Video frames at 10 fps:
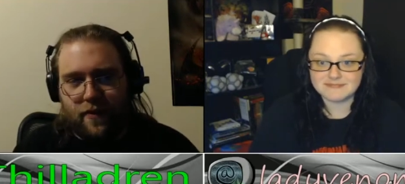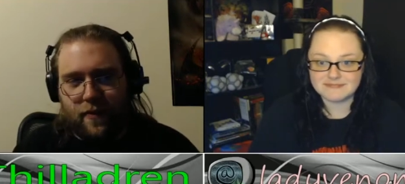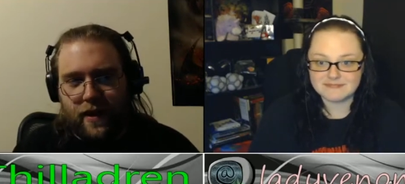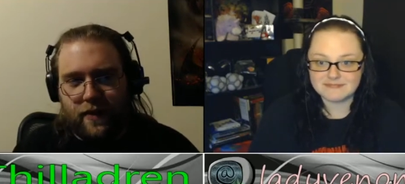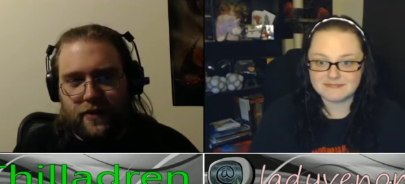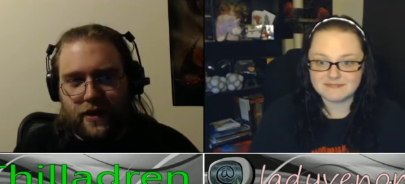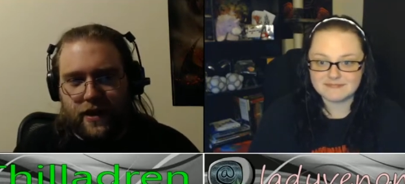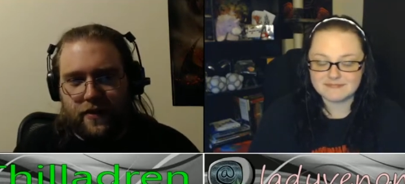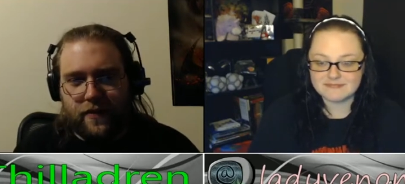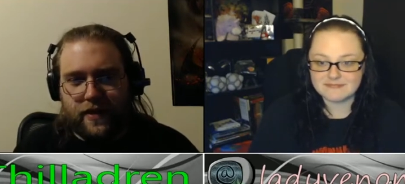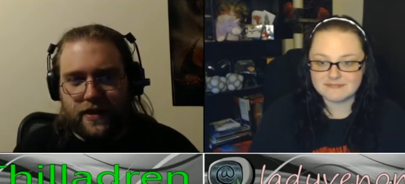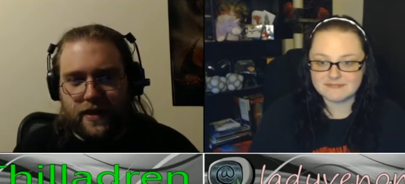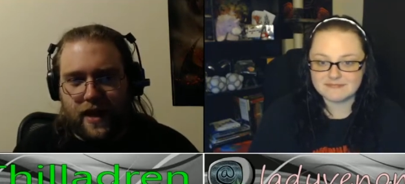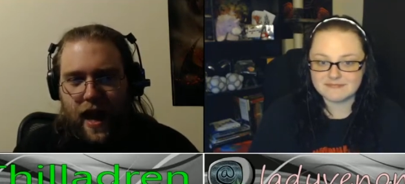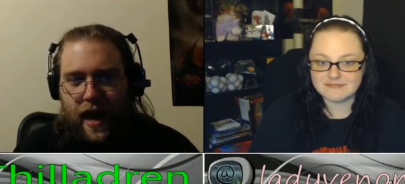Speaker 1: around Kieran's
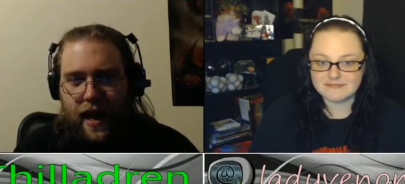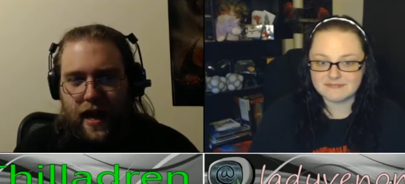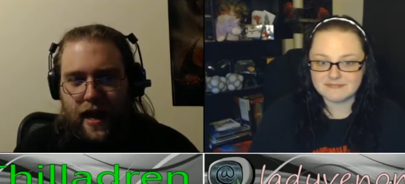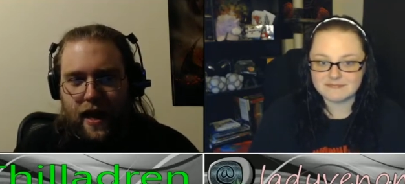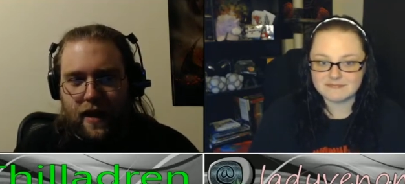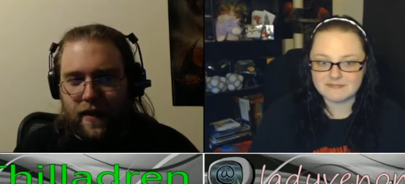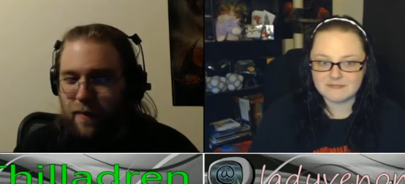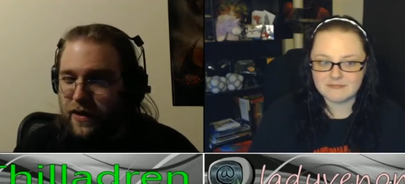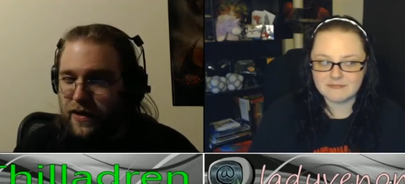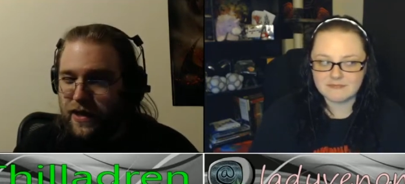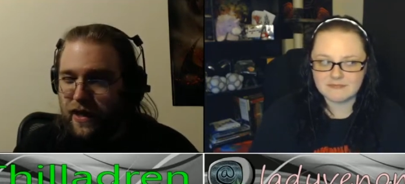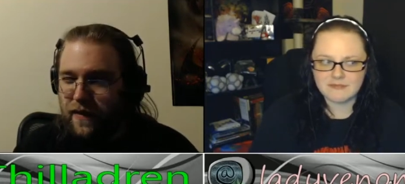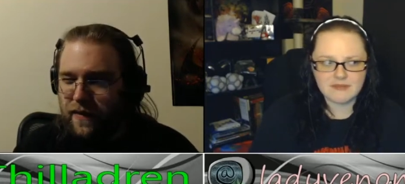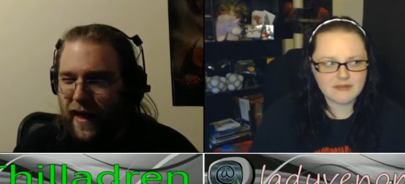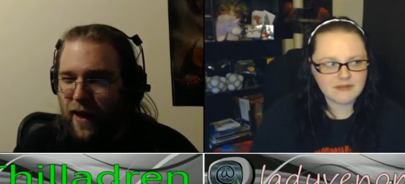neck that
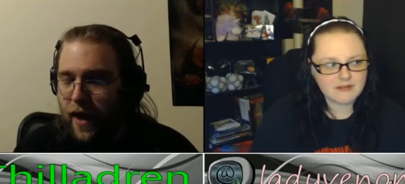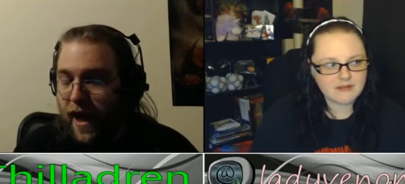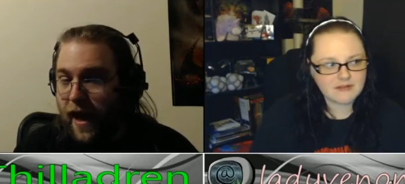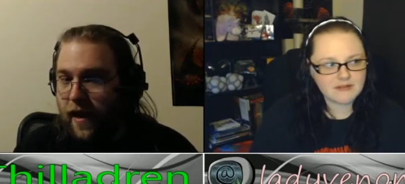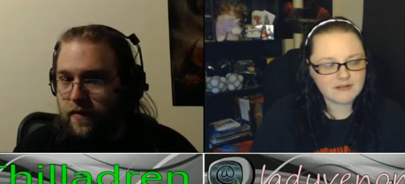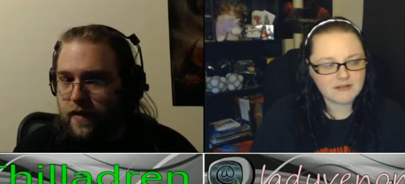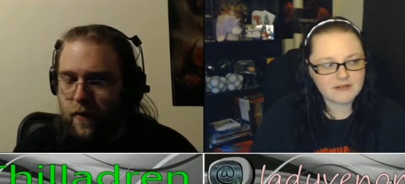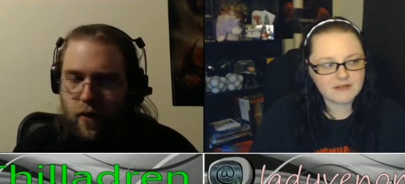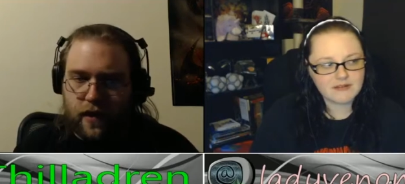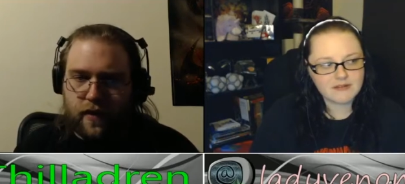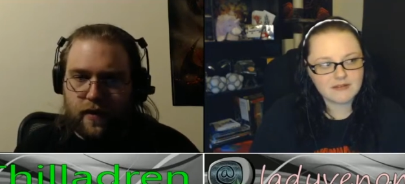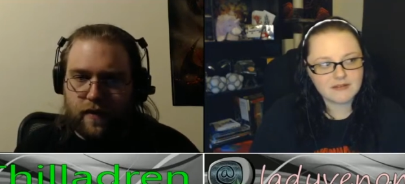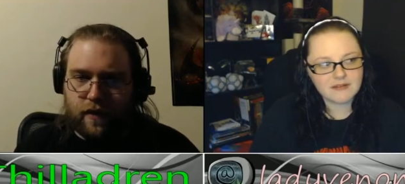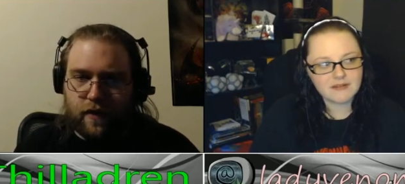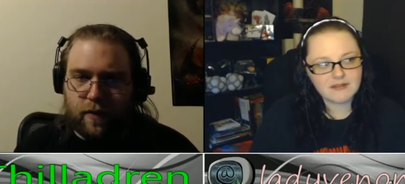Marcel now has and wanted in
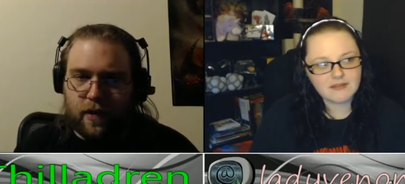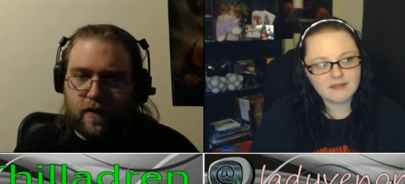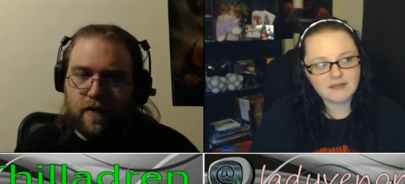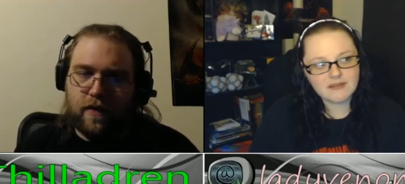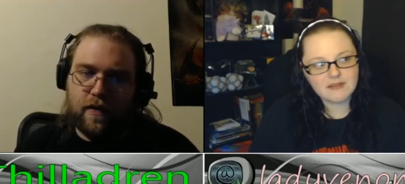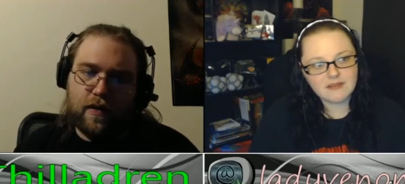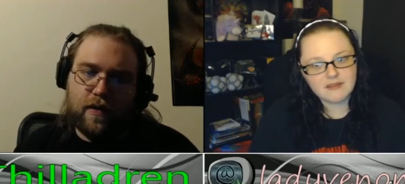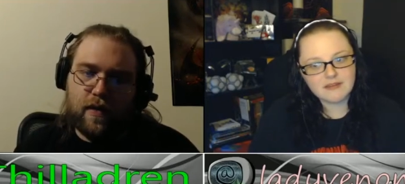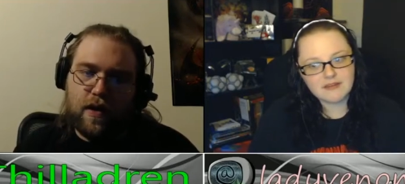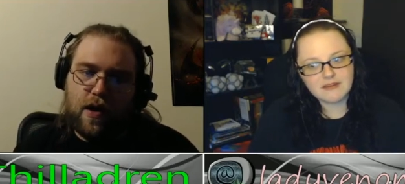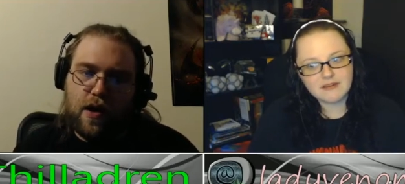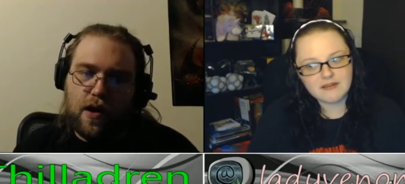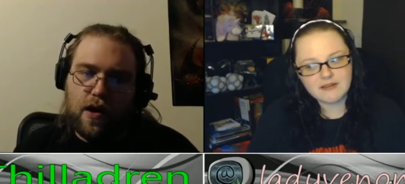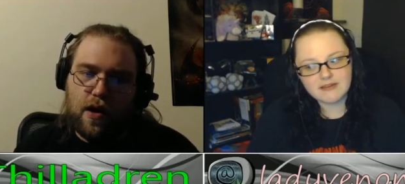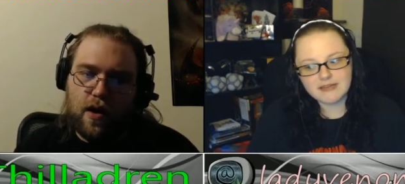the first place?
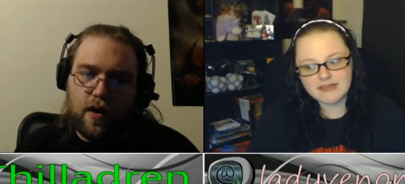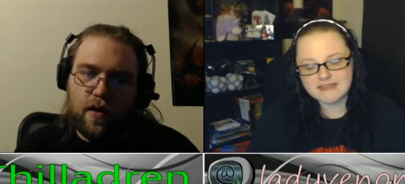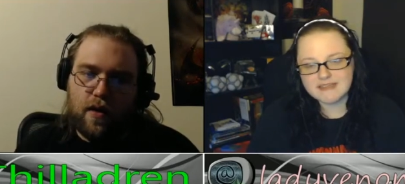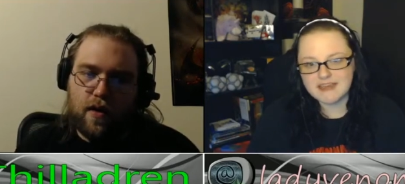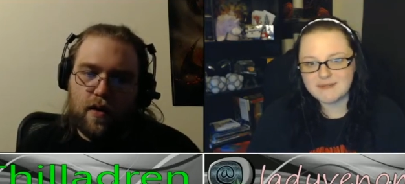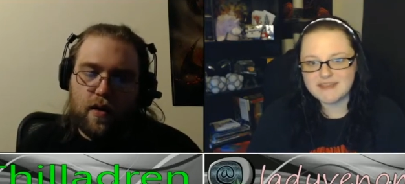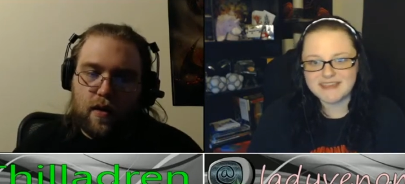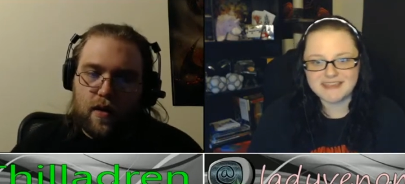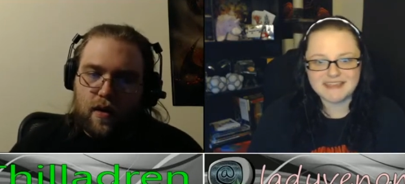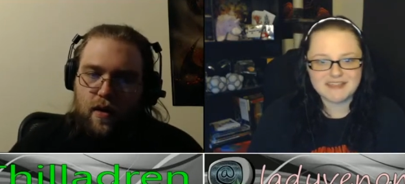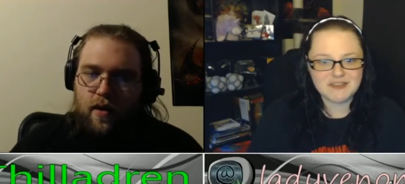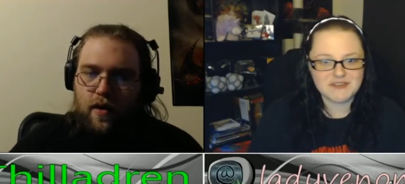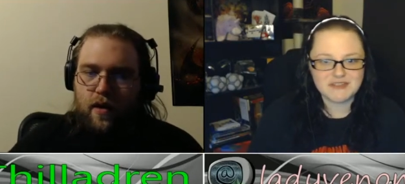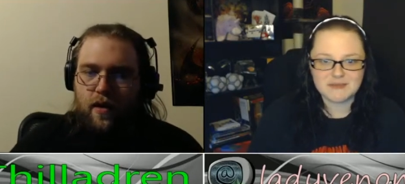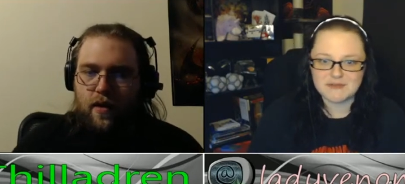
Speaker 2: It's got to be a key to
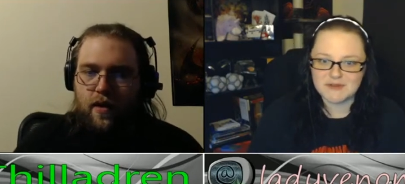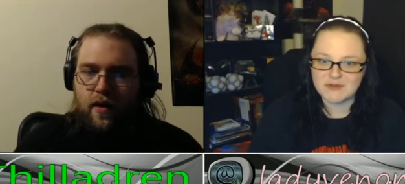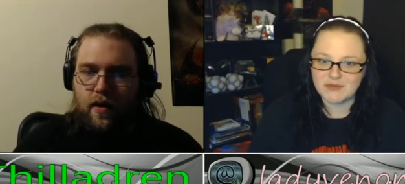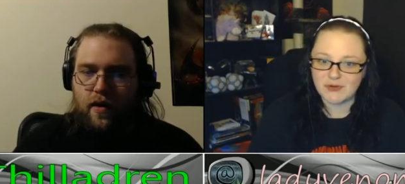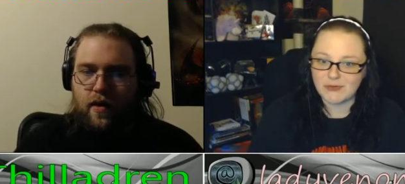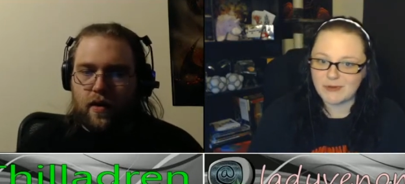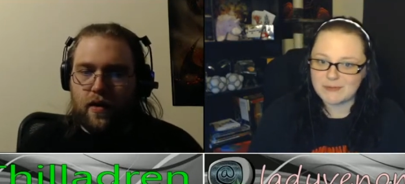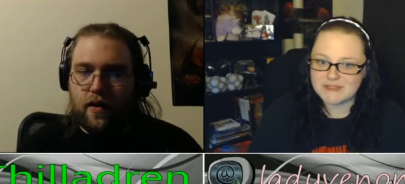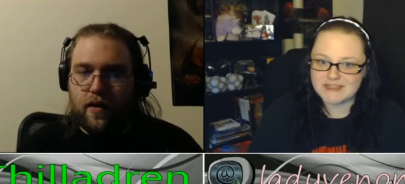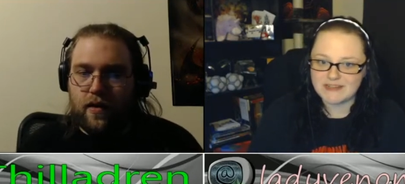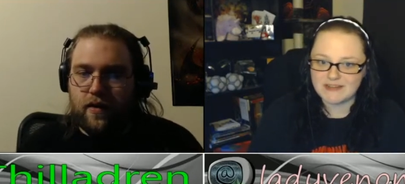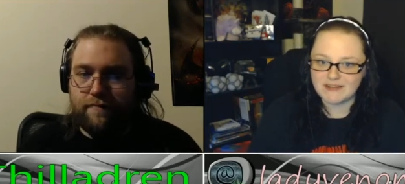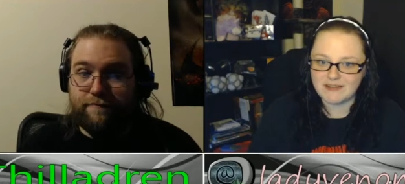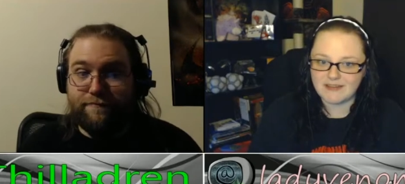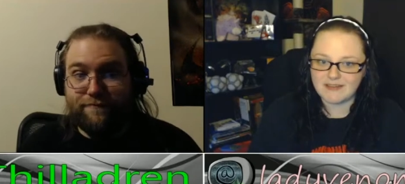some sort of crypt
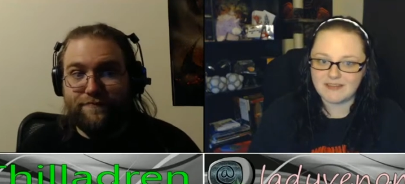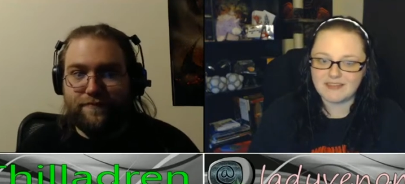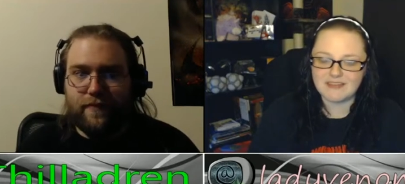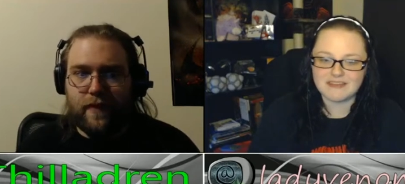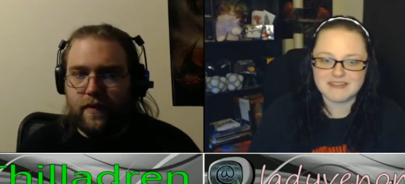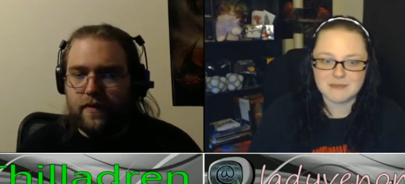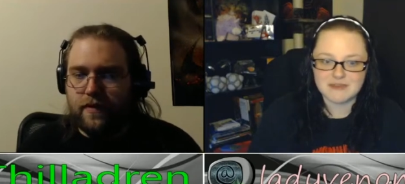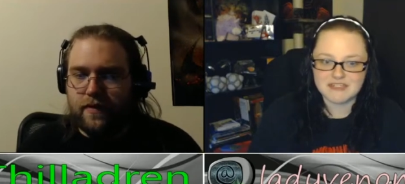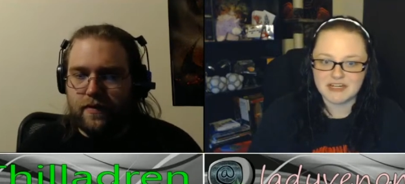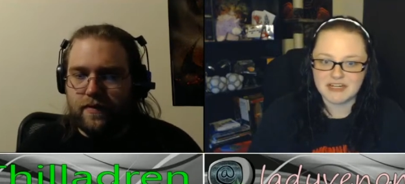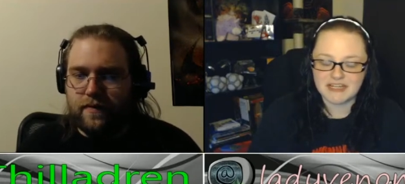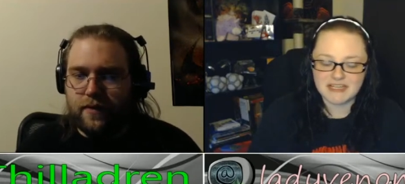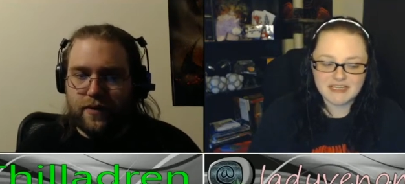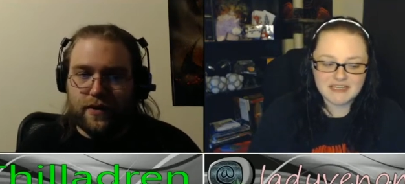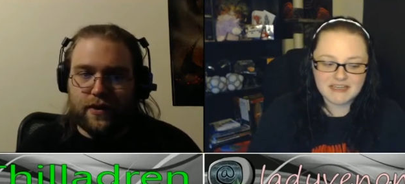in the cemetery. Of
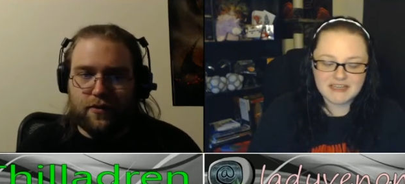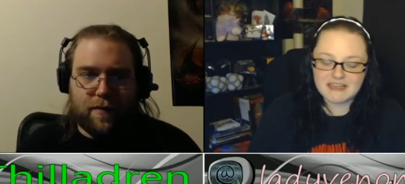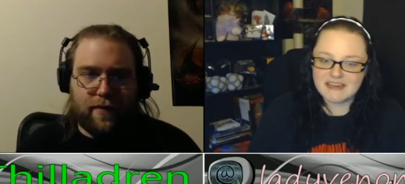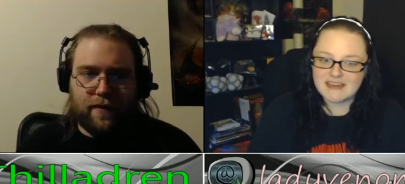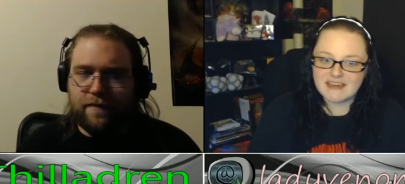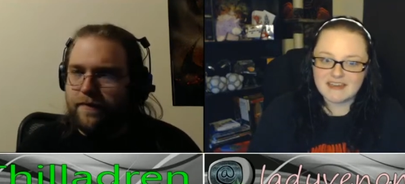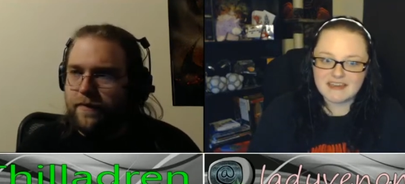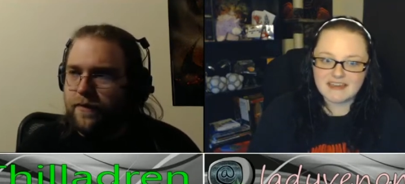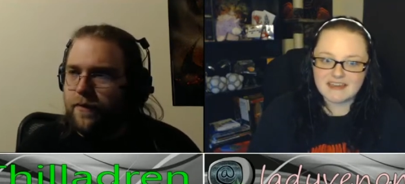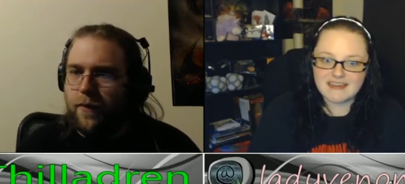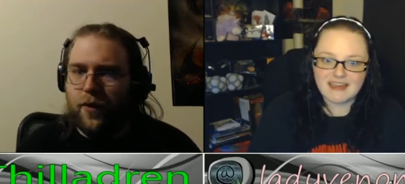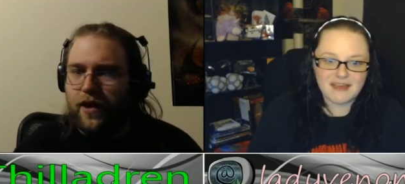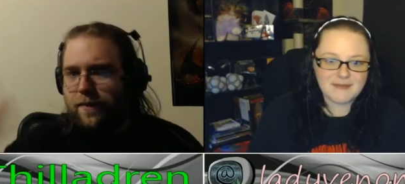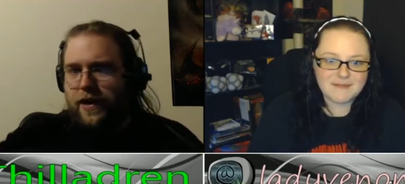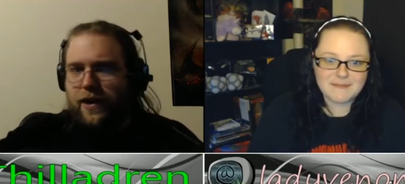
Speaker 1: course, it's a crypt. Yeah. Why wouldn't it be